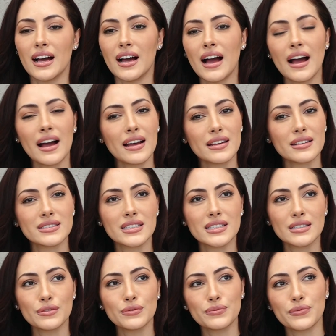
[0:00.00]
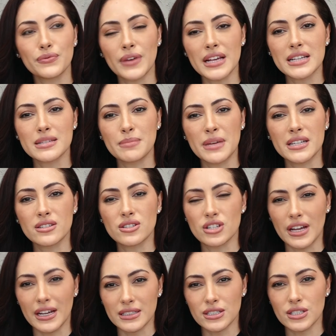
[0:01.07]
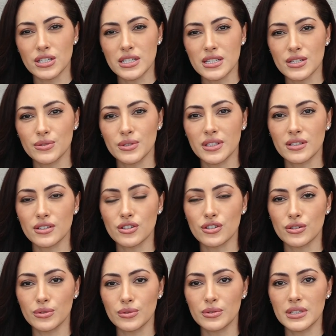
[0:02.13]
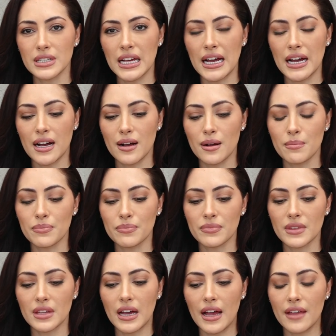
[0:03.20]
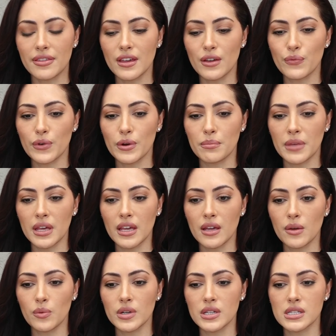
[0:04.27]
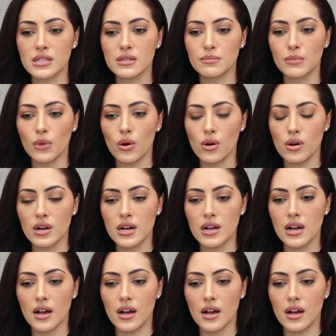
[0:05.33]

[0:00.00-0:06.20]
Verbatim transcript: I didn't face many challenges during the shoot. Um, I think for me was more.